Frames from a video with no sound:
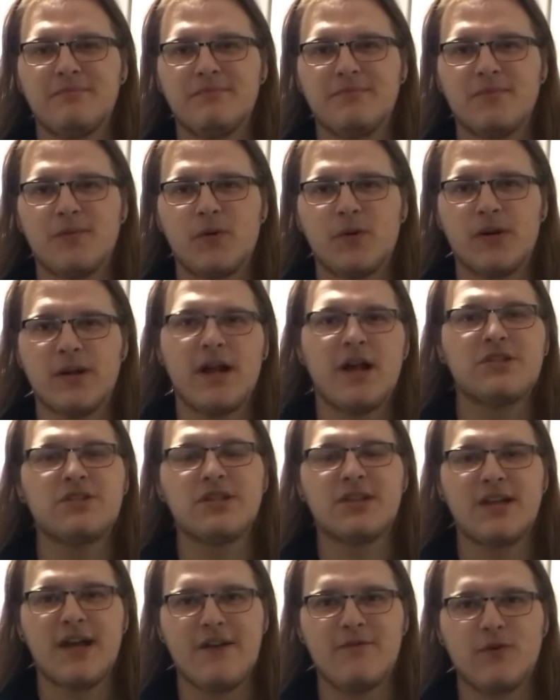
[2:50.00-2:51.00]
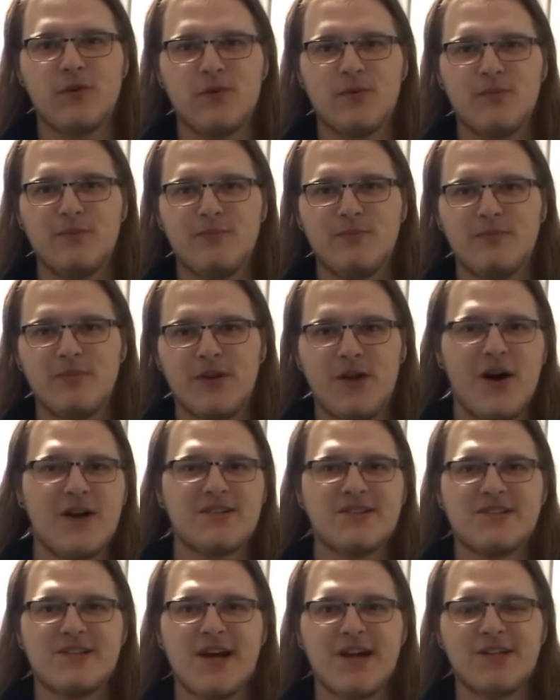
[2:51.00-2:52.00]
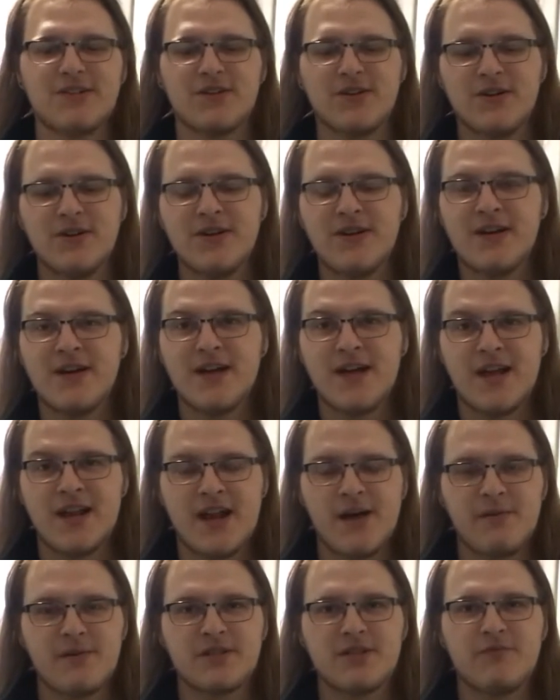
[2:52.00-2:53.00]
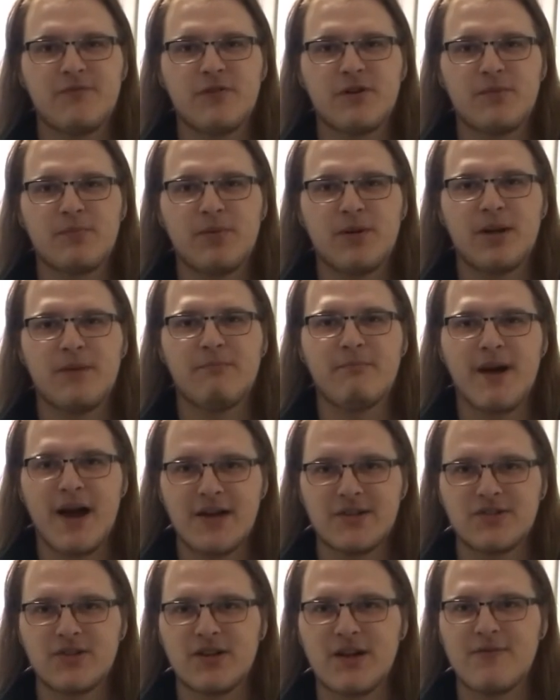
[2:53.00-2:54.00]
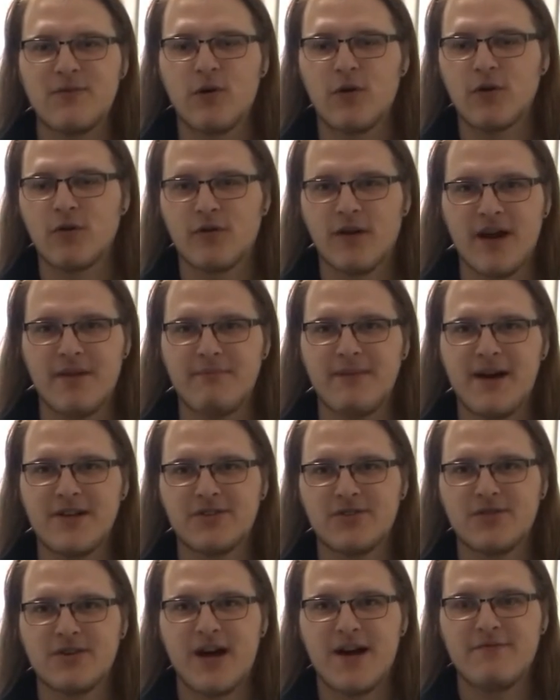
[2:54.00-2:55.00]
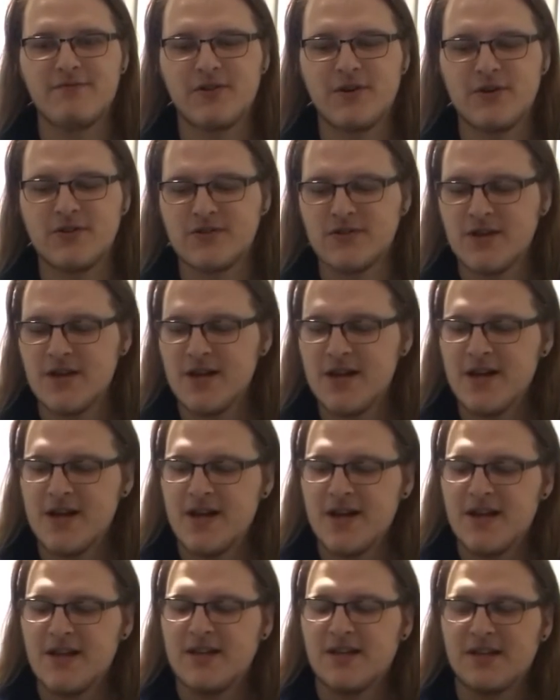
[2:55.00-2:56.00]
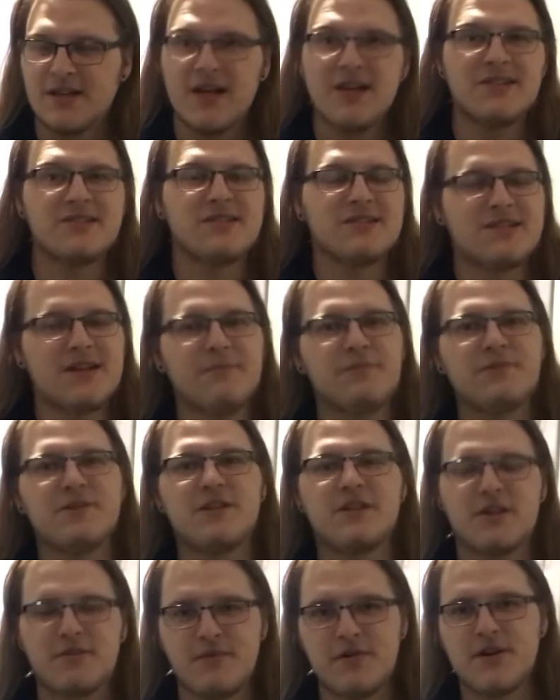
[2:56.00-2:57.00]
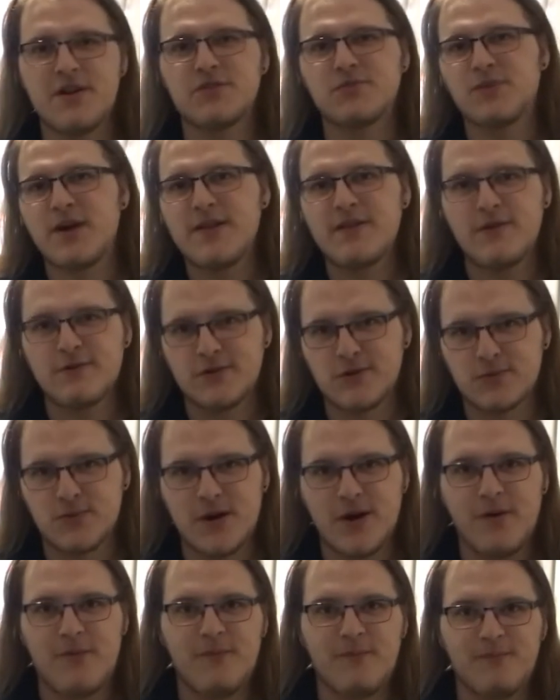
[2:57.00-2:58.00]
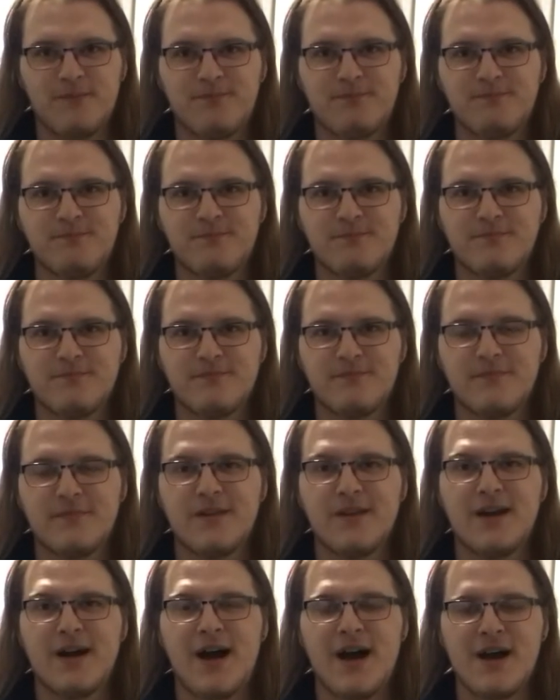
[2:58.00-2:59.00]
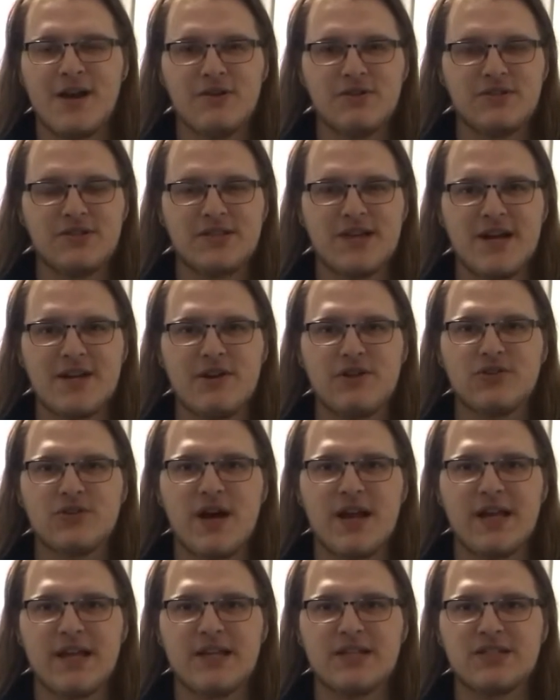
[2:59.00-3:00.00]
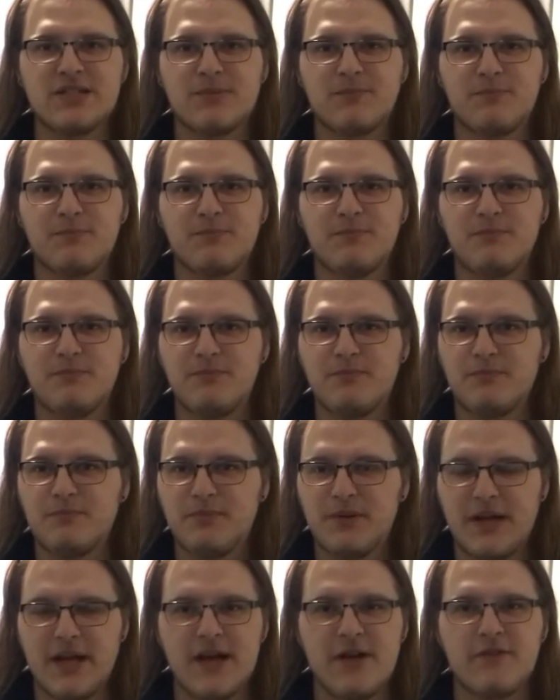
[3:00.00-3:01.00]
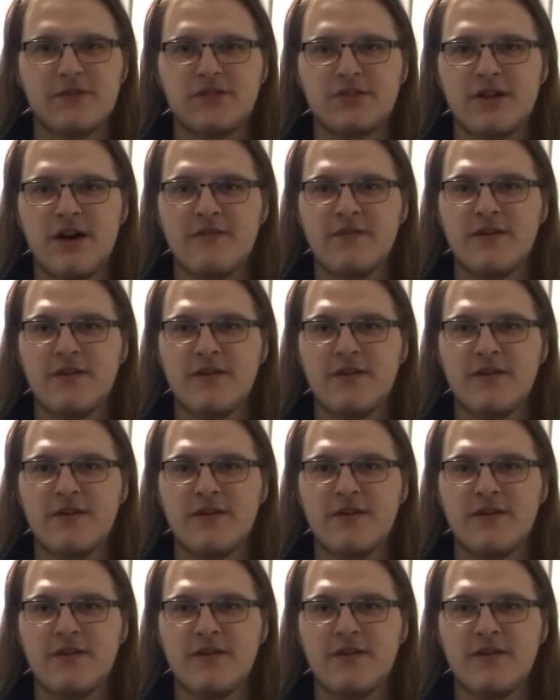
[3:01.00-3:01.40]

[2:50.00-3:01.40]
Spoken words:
legend level lost sector, and no one's for completing master level or grandmaster nightfalls. Less than 10% of the community has ran those as well. I understand you're trying to get us to play other stuff,